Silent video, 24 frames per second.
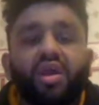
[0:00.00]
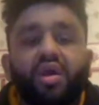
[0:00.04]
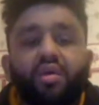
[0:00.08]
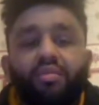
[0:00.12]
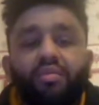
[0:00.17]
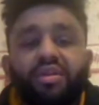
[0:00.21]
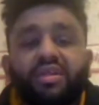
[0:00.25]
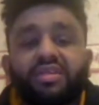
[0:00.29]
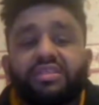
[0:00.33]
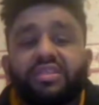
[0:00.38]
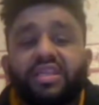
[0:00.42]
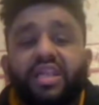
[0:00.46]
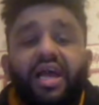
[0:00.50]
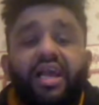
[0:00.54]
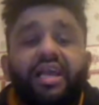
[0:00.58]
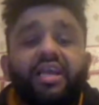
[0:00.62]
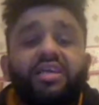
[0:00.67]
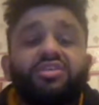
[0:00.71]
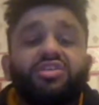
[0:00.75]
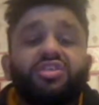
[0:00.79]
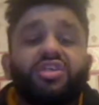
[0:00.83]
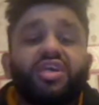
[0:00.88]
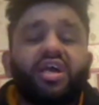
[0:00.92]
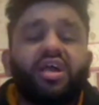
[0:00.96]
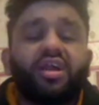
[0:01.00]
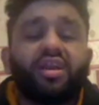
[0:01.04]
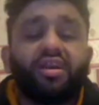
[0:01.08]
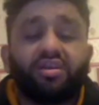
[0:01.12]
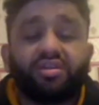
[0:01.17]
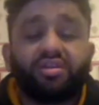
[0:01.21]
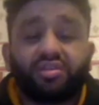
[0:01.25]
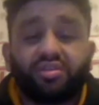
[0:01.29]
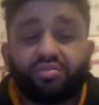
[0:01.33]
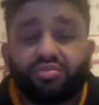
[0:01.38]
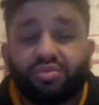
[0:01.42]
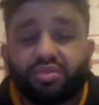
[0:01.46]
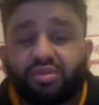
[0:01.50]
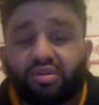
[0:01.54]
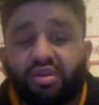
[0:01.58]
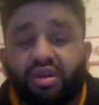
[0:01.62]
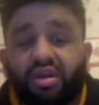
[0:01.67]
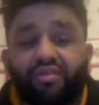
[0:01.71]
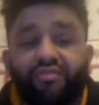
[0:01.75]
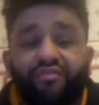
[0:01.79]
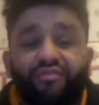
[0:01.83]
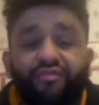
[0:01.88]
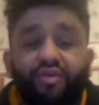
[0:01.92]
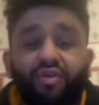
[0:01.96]
please like, share,
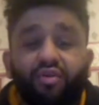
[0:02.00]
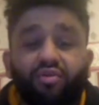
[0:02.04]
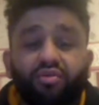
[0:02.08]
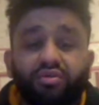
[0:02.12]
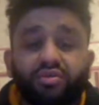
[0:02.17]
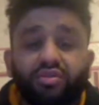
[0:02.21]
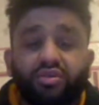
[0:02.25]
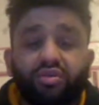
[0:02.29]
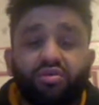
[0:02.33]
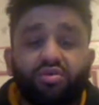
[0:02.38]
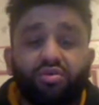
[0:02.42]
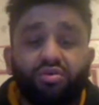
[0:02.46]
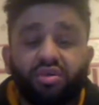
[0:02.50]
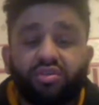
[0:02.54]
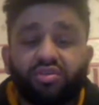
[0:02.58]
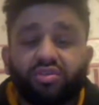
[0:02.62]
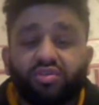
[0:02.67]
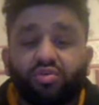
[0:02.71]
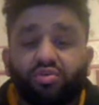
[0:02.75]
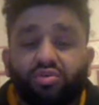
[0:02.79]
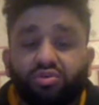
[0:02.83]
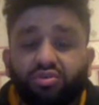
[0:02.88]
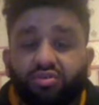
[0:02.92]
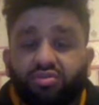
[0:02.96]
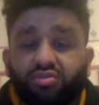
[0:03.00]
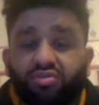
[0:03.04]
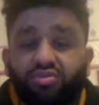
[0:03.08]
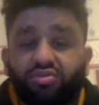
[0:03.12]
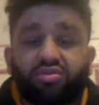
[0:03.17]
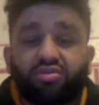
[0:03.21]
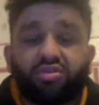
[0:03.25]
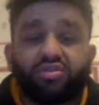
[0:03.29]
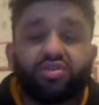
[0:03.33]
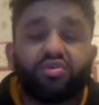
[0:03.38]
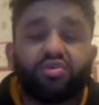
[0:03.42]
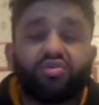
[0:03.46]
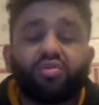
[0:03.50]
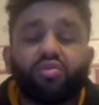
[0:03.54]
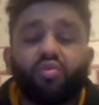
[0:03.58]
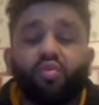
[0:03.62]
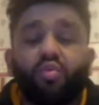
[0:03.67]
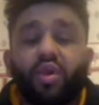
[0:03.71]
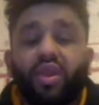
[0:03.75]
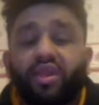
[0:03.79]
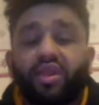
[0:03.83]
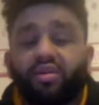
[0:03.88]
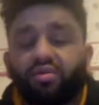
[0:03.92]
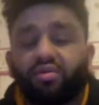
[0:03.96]
subscribe, follow us on all our socials, _the
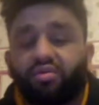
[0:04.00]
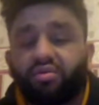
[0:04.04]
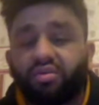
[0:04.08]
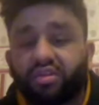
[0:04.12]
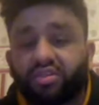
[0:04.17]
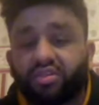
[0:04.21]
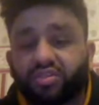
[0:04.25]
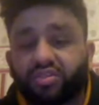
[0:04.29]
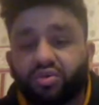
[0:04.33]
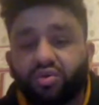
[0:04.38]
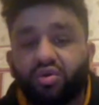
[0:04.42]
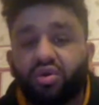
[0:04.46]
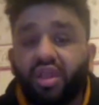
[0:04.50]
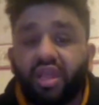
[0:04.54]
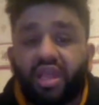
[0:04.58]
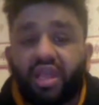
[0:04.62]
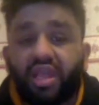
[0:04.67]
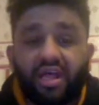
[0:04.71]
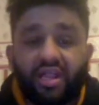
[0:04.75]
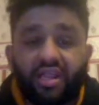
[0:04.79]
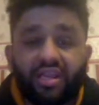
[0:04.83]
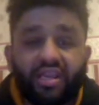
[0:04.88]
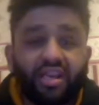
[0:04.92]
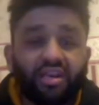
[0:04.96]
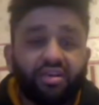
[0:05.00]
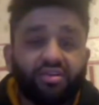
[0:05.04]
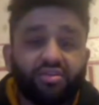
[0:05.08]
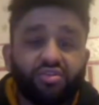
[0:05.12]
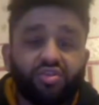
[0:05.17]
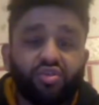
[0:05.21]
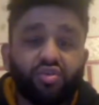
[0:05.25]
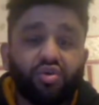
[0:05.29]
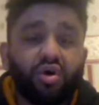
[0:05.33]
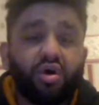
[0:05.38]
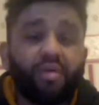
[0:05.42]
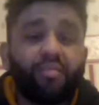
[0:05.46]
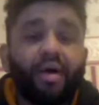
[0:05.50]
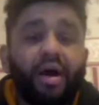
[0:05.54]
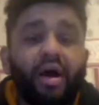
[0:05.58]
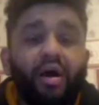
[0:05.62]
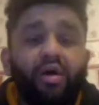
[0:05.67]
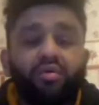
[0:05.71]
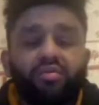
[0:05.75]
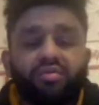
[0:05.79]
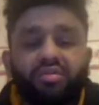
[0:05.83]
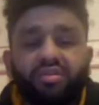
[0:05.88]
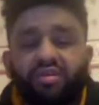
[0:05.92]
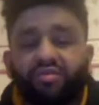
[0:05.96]
Weigh-In and let us know
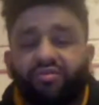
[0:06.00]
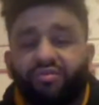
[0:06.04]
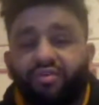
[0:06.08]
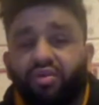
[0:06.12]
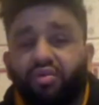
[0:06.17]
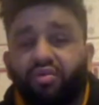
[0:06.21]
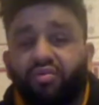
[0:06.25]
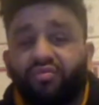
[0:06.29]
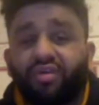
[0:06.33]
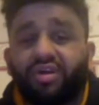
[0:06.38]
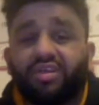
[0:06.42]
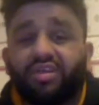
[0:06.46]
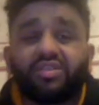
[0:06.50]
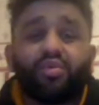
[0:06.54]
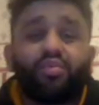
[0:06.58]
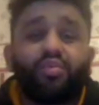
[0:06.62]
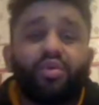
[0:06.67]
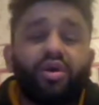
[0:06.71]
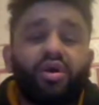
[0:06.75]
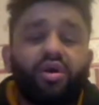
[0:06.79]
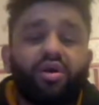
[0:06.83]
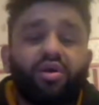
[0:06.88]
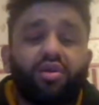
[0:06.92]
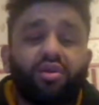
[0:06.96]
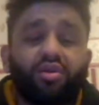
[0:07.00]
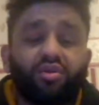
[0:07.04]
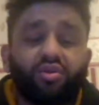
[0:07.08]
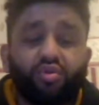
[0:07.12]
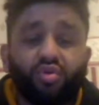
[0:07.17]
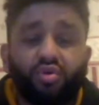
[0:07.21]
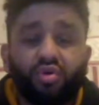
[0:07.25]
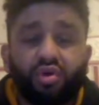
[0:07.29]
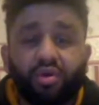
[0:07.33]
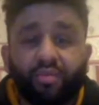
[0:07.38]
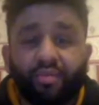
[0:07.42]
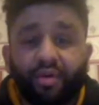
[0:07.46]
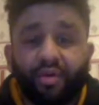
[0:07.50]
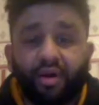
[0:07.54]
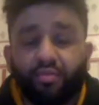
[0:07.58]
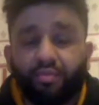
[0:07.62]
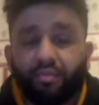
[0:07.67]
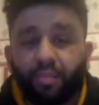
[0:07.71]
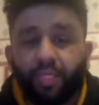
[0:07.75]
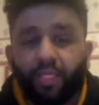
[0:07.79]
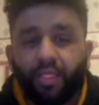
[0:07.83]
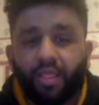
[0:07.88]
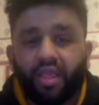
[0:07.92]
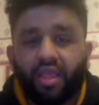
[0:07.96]
about the following facts that we are going to talk about.
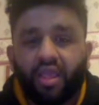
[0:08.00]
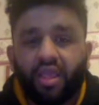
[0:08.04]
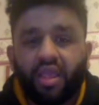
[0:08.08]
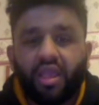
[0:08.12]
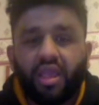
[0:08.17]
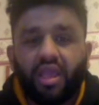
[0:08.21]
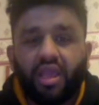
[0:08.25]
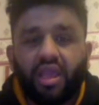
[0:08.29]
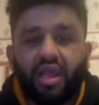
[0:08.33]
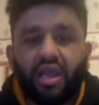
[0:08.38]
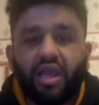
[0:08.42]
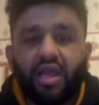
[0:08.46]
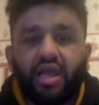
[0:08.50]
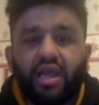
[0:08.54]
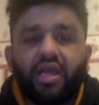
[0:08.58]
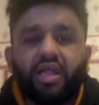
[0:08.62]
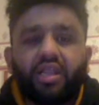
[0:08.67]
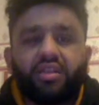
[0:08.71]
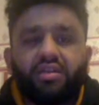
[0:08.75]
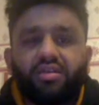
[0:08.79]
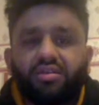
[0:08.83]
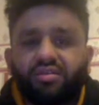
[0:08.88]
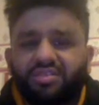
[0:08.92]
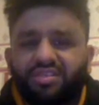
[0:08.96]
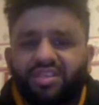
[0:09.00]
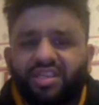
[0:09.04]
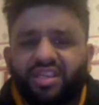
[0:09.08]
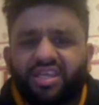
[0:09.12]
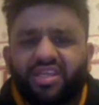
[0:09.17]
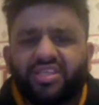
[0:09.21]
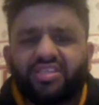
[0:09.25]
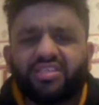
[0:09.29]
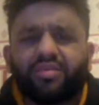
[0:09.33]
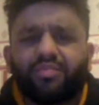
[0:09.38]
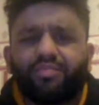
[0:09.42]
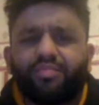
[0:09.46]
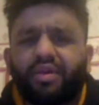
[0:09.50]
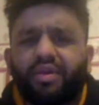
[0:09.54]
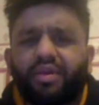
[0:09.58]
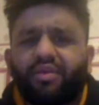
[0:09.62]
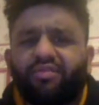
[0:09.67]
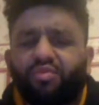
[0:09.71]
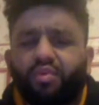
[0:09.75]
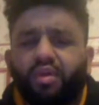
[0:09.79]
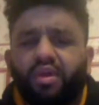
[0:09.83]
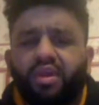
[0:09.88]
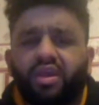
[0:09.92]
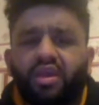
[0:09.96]
And today it's a
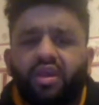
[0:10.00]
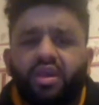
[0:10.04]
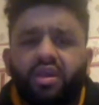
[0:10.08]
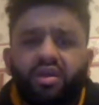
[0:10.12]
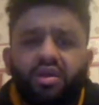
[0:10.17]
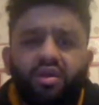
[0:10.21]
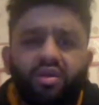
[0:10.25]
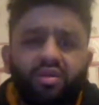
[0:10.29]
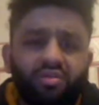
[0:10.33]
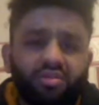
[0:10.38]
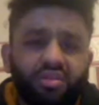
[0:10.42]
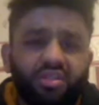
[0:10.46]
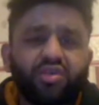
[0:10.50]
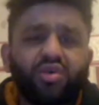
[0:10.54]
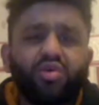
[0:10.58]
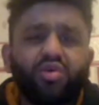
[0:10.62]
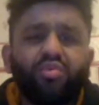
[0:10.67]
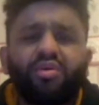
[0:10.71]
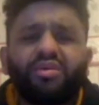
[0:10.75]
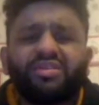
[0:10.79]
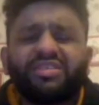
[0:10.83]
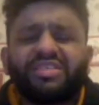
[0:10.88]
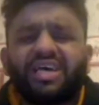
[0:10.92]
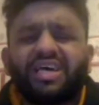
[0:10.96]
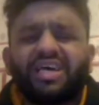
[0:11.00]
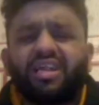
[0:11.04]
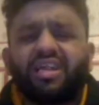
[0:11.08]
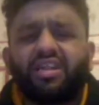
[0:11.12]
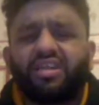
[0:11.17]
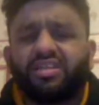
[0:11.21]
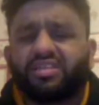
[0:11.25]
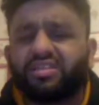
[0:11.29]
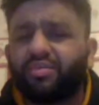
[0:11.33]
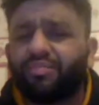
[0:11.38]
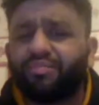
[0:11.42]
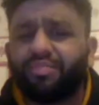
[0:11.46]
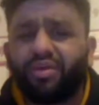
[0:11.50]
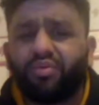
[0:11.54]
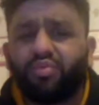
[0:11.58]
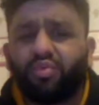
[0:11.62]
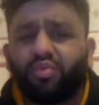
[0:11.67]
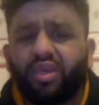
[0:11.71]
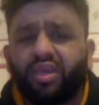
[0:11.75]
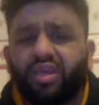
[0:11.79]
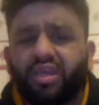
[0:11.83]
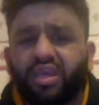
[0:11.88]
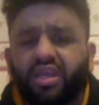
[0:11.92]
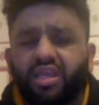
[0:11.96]
big, this coming Saturday, it's a big
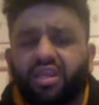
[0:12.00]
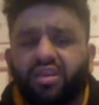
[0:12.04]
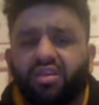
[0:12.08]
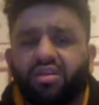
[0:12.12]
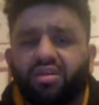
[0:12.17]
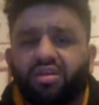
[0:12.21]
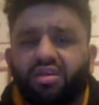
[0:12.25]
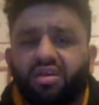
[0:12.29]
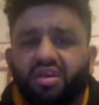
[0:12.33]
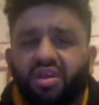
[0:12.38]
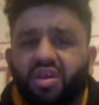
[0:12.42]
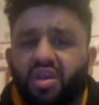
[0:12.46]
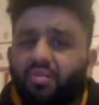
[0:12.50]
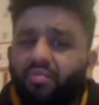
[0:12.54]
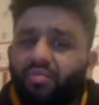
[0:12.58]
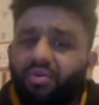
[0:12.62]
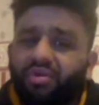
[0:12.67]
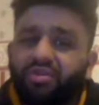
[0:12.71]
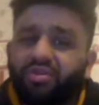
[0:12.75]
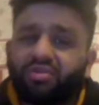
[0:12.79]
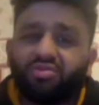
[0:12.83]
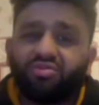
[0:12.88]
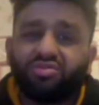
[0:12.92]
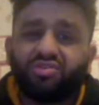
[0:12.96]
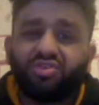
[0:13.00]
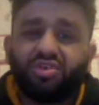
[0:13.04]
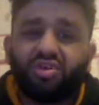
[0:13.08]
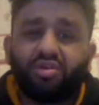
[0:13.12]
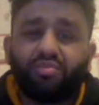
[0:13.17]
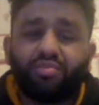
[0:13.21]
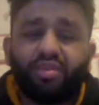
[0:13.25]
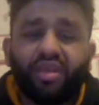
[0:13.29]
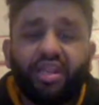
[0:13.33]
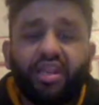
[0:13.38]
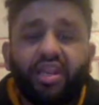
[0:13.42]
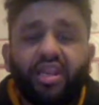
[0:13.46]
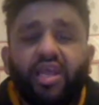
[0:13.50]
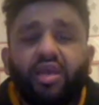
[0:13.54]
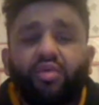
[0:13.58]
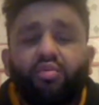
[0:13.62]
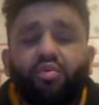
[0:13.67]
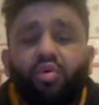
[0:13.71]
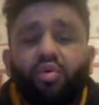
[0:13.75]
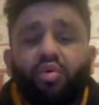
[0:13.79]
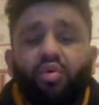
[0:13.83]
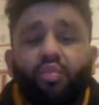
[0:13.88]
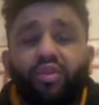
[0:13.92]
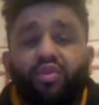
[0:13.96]
weekend, but it's also going to be a late
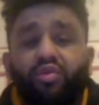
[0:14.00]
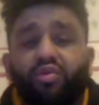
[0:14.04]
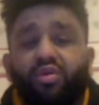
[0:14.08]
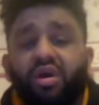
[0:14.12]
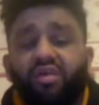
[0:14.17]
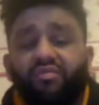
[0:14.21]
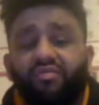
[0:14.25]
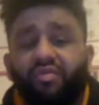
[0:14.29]
one. We do have